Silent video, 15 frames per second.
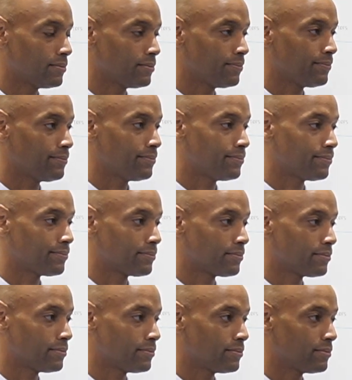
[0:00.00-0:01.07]

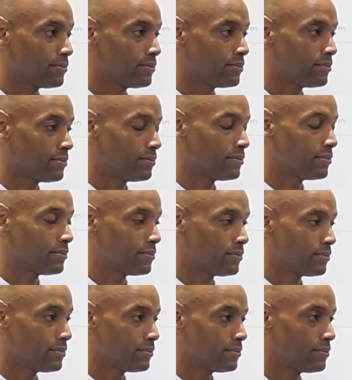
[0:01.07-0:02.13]

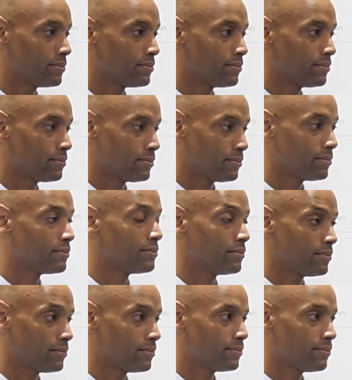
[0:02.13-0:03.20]

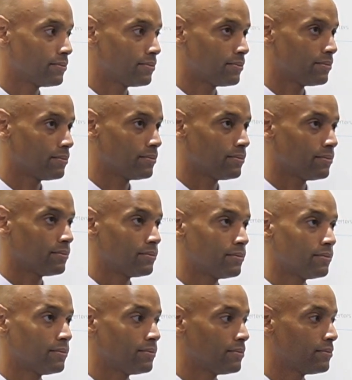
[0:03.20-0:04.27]

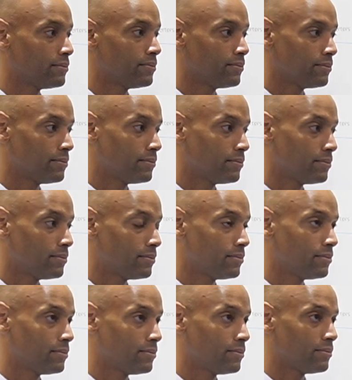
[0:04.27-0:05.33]

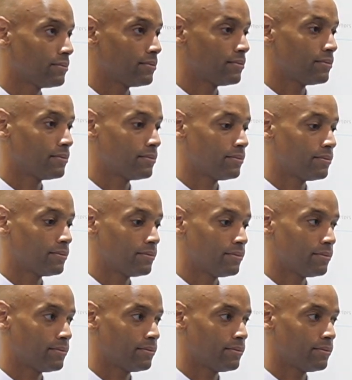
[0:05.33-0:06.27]
No words are spoken by the person on screen.